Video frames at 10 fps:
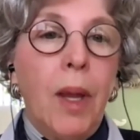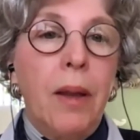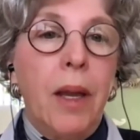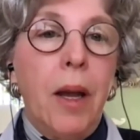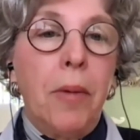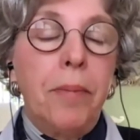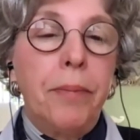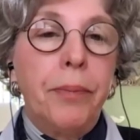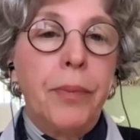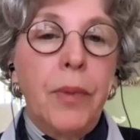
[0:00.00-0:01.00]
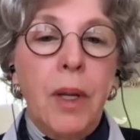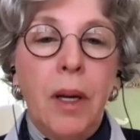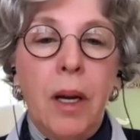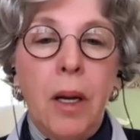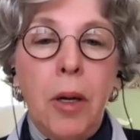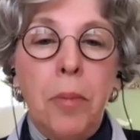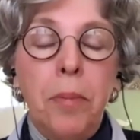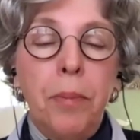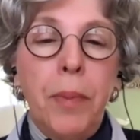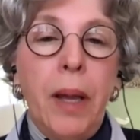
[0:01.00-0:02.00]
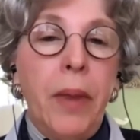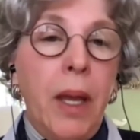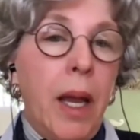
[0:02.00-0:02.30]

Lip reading: yeah. And then